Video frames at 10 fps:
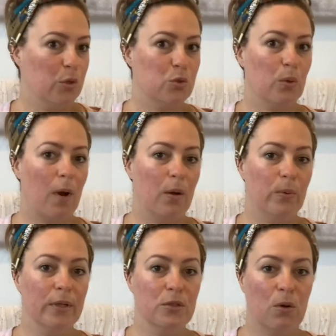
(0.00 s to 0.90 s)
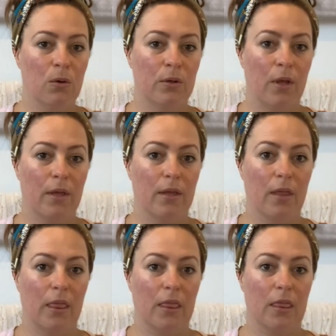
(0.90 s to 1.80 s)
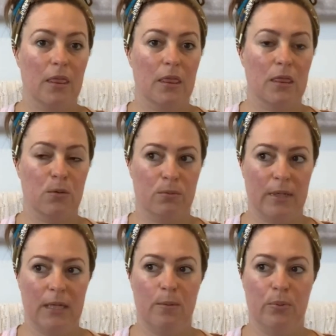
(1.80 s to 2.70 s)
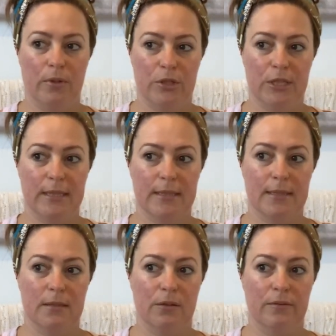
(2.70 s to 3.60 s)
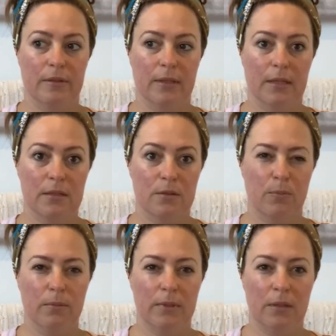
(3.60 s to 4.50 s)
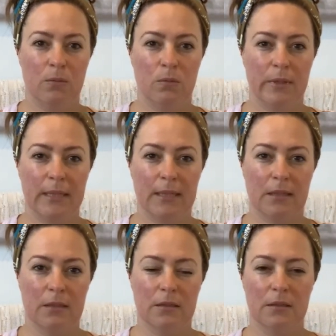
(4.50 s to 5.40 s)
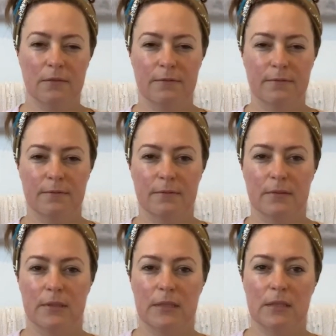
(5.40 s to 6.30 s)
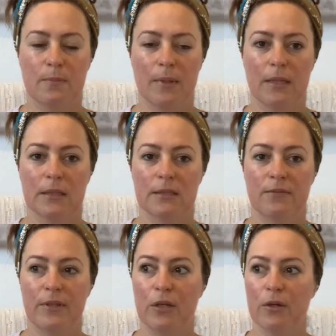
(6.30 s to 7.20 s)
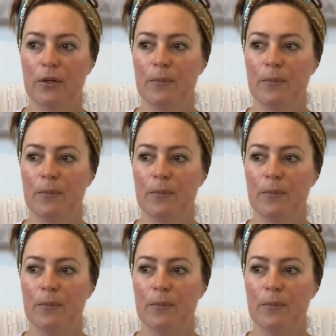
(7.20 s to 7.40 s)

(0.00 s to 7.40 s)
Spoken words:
So I worked on 3 projects over the last probably week and a half since my last video.